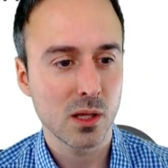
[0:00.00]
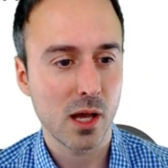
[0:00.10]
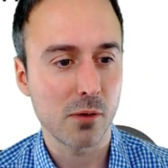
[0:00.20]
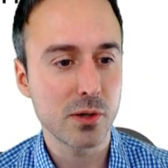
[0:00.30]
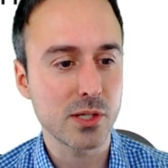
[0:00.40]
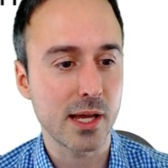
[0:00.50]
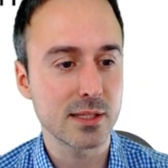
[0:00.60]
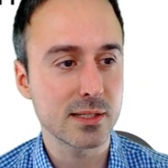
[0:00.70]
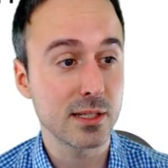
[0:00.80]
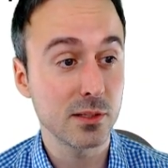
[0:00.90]
I wish I had
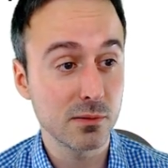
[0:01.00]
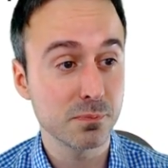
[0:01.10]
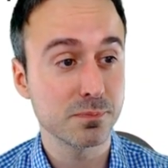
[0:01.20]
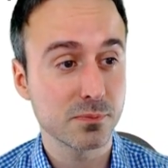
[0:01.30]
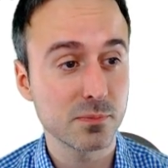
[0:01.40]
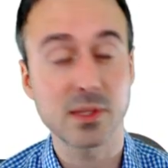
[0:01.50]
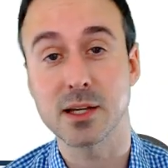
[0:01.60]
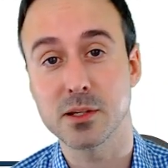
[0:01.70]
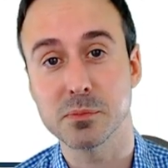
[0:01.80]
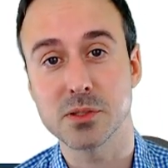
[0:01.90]
seen you.
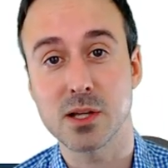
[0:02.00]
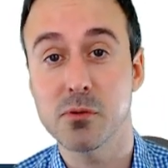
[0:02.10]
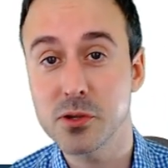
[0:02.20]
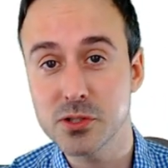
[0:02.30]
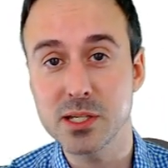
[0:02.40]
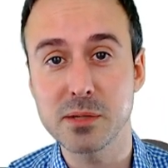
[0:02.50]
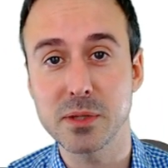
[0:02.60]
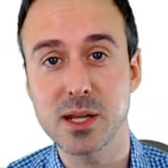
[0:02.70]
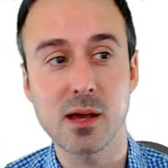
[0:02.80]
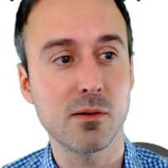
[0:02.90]
Thank you, Mustafa. Well, you're seeing me
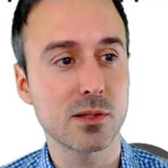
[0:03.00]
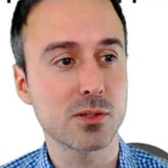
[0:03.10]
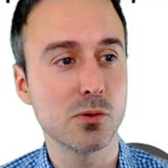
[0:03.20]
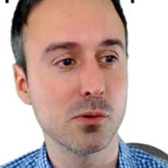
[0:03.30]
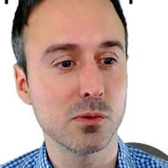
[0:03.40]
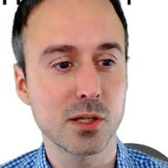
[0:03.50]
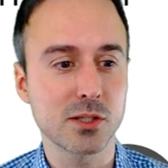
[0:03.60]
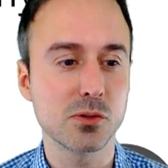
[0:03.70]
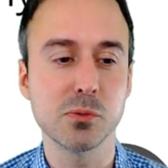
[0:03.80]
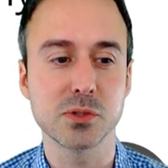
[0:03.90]
now. It's cool. It's
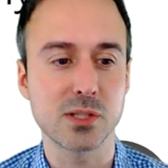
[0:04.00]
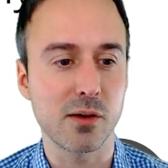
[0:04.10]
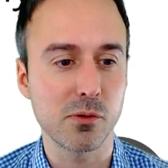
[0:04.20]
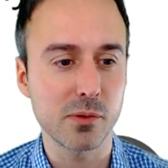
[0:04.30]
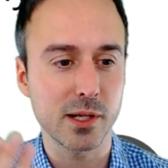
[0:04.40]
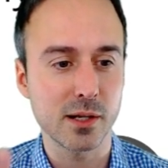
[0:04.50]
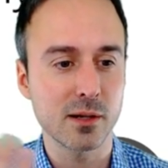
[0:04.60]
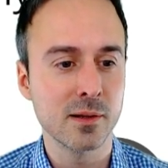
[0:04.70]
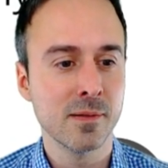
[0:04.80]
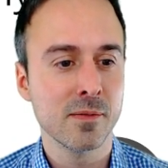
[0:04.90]
cool, Mustafa. We're here.
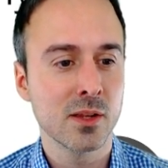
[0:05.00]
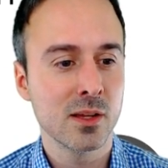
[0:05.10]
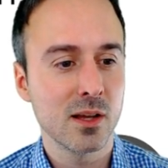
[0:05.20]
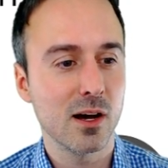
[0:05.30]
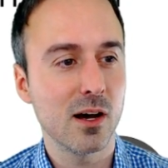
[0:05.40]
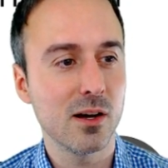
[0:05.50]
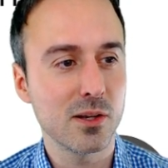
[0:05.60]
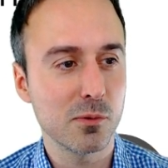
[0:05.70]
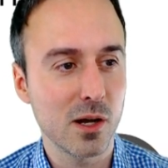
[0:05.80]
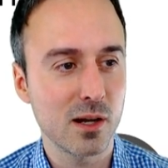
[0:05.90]
Oh,
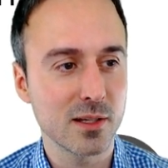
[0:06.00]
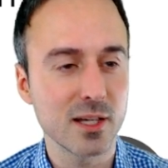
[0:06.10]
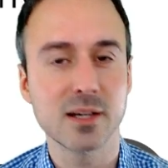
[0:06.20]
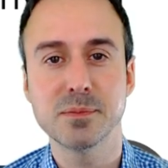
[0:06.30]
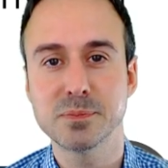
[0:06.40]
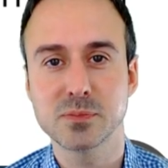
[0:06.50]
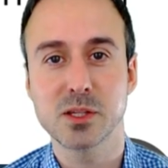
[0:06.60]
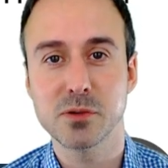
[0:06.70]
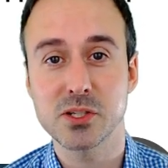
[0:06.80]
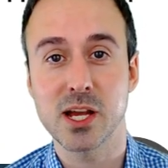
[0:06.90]
Nawar, yeah. You
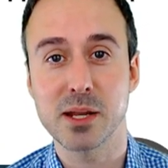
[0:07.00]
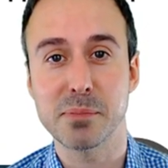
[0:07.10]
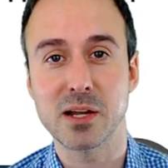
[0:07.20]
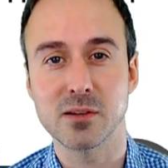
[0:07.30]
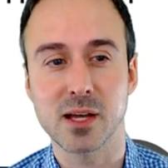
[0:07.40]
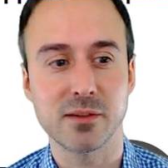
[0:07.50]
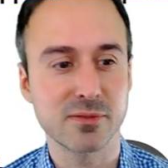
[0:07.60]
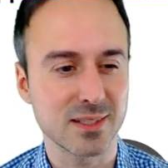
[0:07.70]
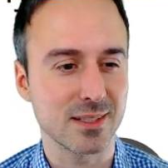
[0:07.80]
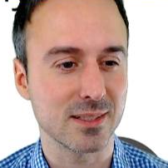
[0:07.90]
wish you had a better life.
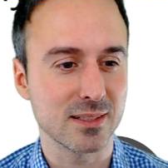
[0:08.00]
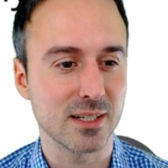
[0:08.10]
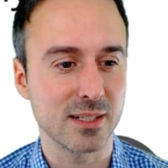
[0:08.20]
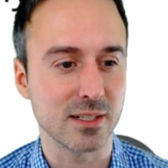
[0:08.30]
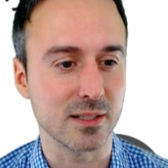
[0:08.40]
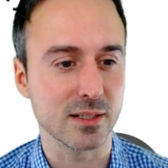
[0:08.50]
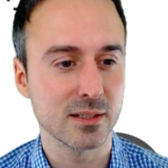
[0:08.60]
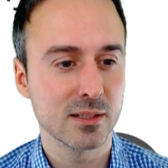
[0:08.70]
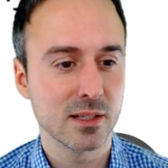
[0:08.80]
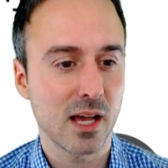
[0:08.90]
Yeah, I hear you.
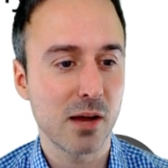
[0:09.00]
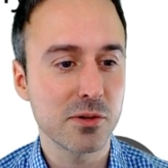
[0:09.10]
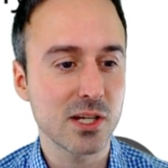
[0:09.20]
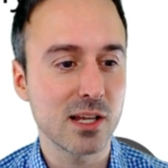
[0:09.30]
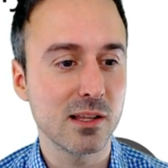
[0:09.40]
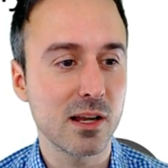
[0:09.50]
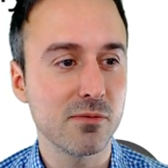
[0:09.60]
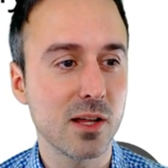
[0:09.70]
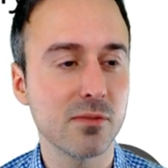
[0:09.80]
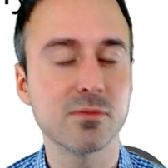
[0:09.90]
I wish I had a lot of
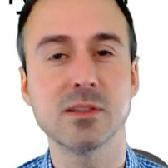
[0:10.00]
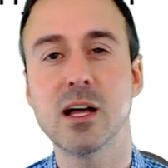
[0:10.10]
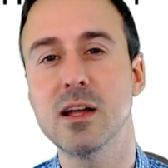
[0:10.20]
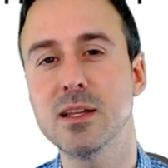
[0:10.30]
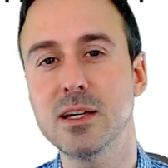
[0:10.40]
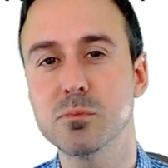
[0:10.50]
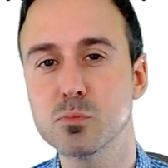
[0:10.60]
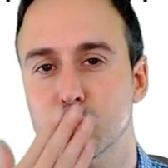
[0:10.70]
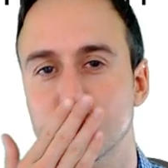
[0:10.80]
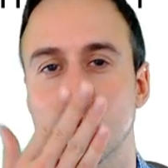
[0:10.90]
love. Lolly,
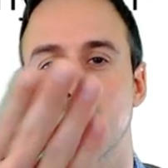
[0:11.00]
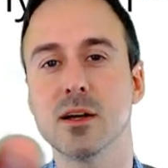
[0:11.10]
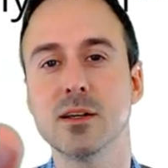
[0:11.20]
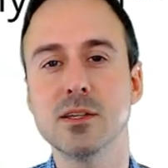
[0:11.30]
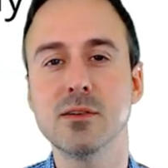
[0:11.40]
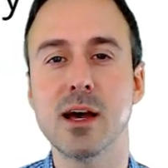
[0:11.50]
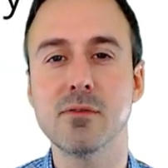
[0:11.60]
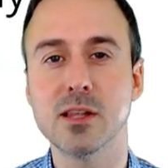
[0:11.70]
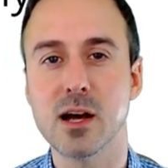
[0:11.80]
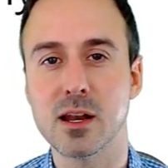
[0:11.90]
mwah, you have a
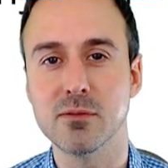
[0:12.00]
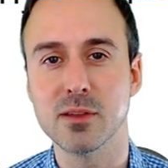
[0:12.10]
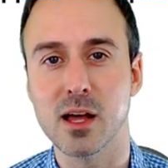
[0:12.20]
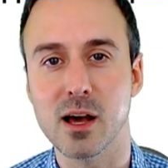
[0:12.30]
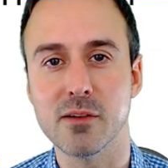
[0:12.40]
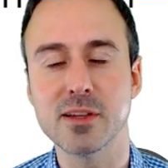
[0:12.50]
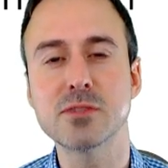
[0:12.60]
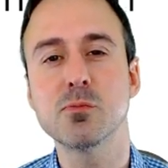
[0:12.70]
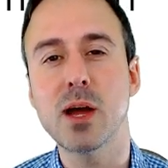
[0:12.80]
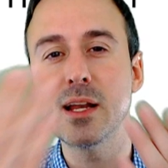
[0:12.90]
lot of love. It's
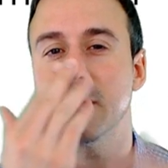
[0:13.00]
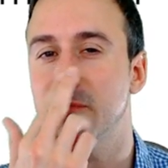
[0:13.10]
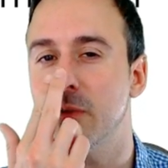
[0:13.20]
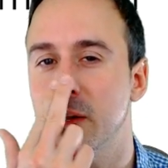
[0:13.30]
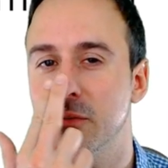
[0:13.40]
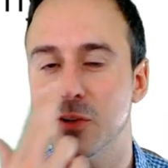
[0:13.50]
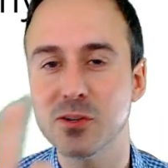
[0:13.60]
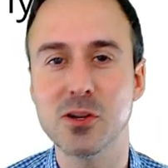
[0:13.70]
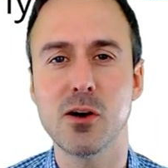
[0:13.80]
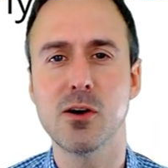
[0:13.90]
right in front of your
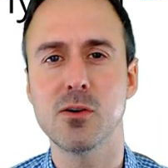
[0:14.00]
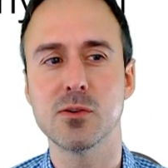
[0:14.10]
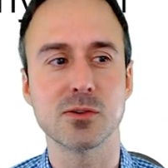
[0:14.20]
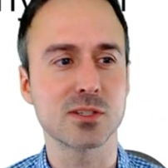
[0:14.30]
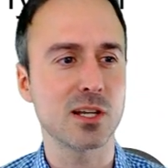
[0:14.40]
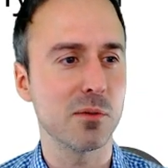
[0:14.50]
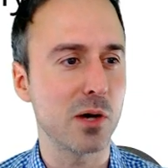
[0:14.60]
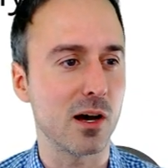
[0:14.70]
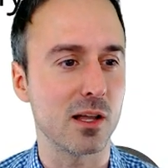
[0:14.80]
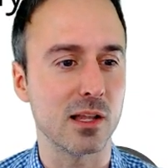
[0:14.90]
nose. Come
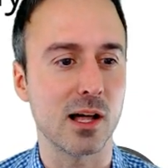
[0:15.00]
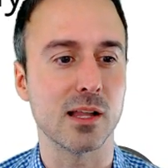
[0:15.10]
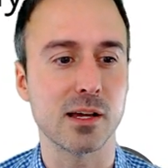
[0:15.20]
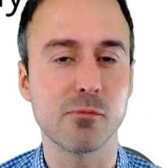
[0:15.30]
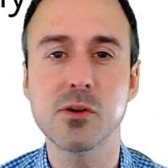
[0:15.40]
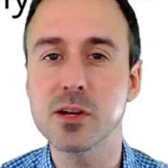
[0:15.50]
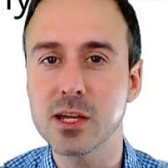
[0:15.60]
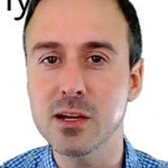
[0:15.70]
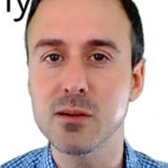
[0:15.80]
on, Lolly. We're here.